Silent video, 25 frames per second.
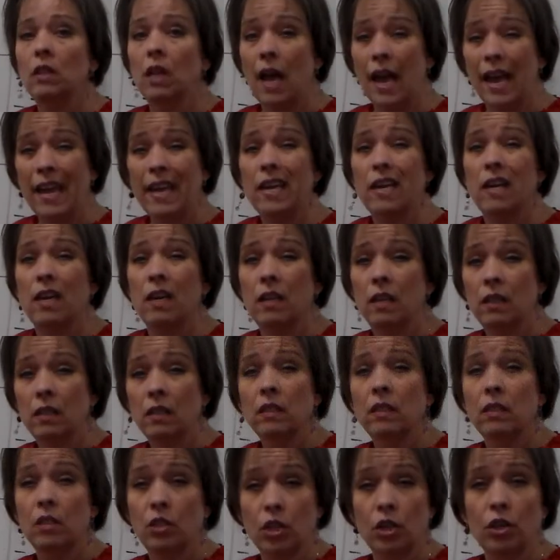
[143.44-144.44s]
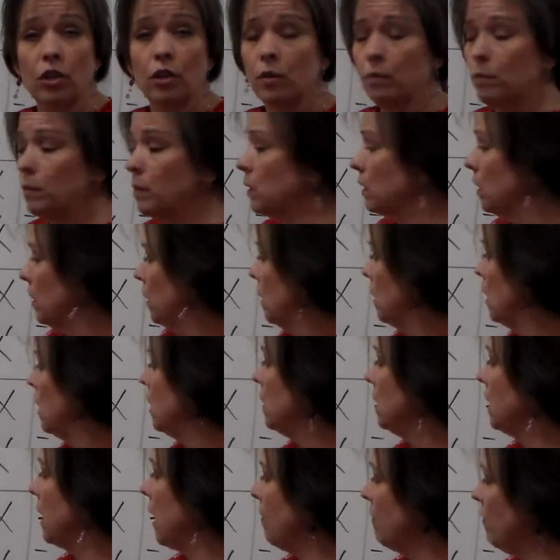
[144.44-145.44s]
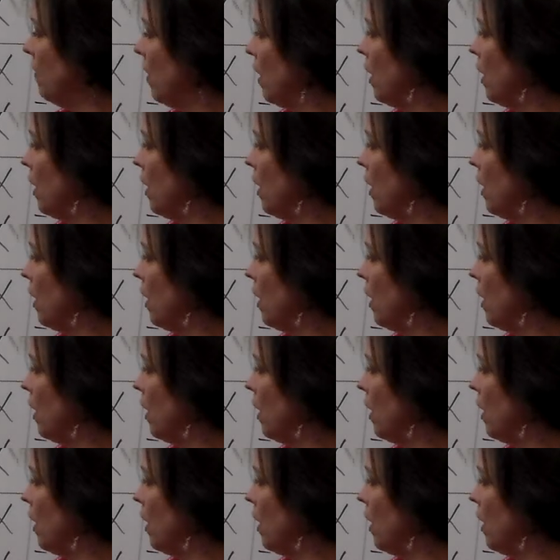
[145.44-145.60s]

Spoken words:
like terms. Same